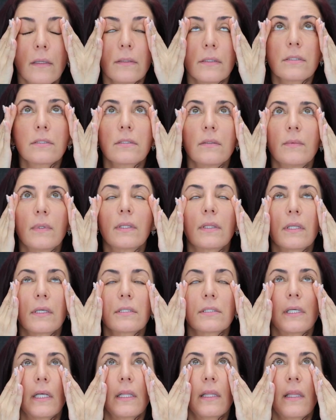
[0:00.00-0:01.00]
There's so many
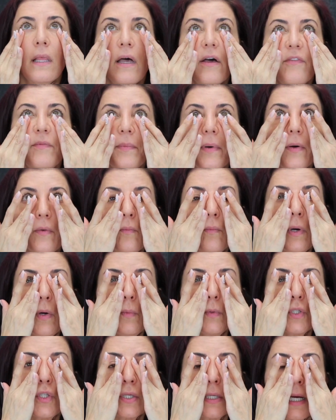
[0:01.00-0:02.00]
things I love, but
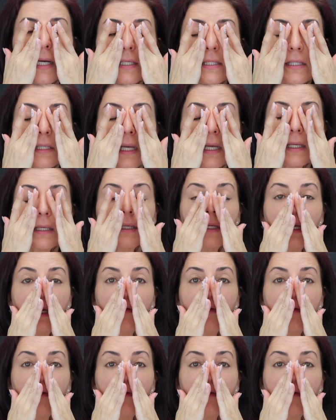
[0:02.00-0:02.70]
what would you guys like?